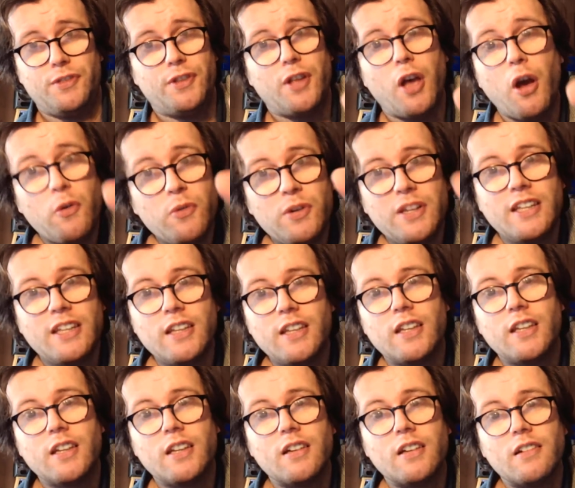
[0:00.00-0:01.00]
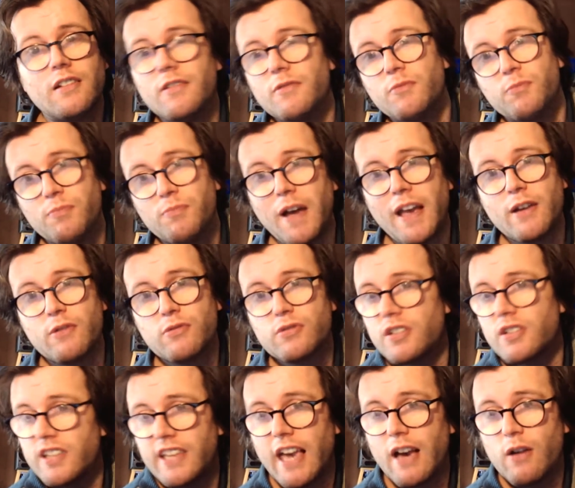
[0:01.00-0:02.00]
only ales
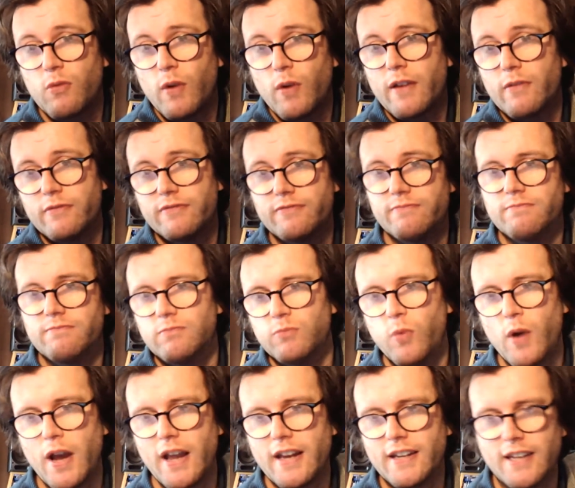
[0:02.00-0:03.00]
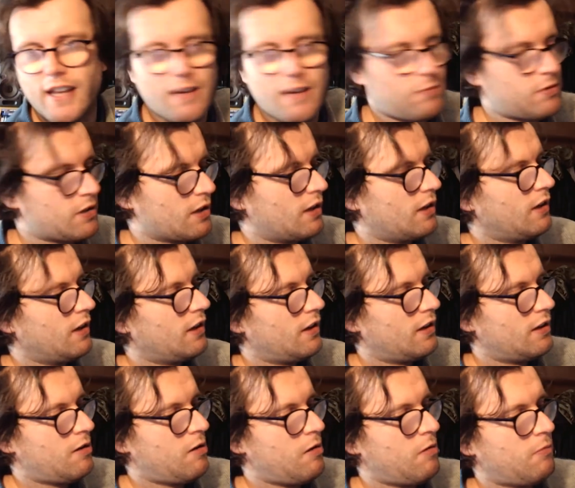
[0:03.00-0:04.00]
can get away with weird names.
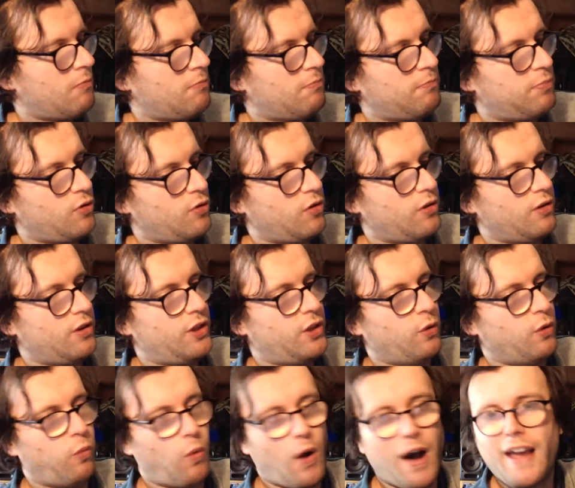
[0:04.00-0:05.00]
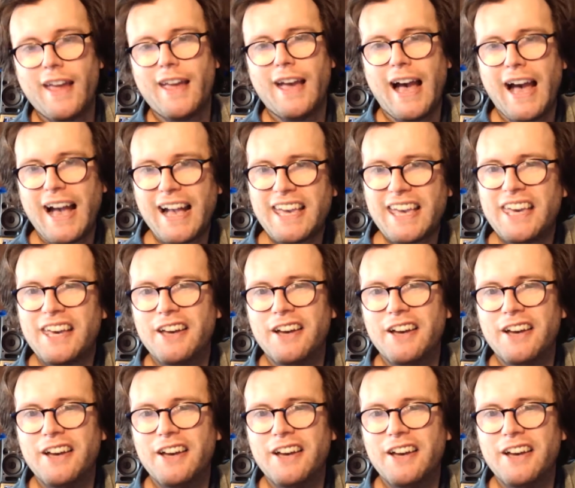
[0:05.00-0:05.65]
But the White Hag.